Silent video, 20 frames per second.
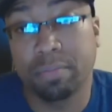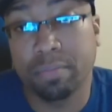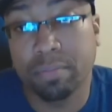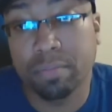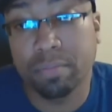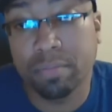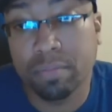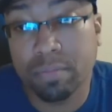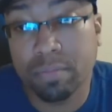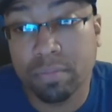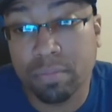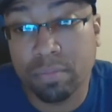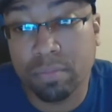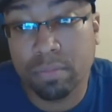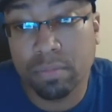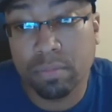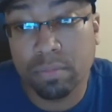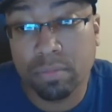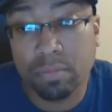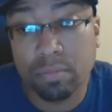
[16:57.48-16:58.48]

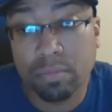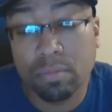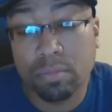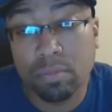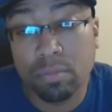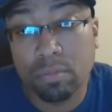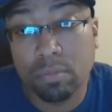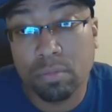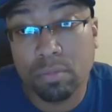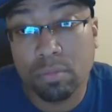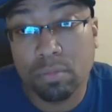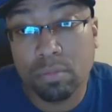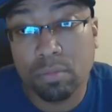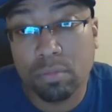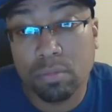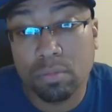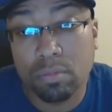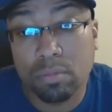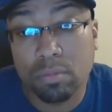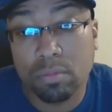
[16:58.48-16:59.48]

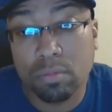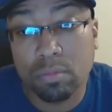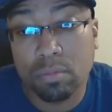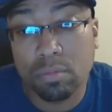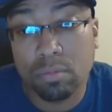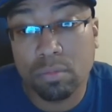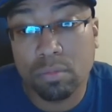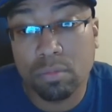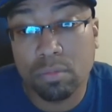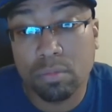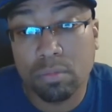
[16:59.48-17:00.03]
Nobody speaks.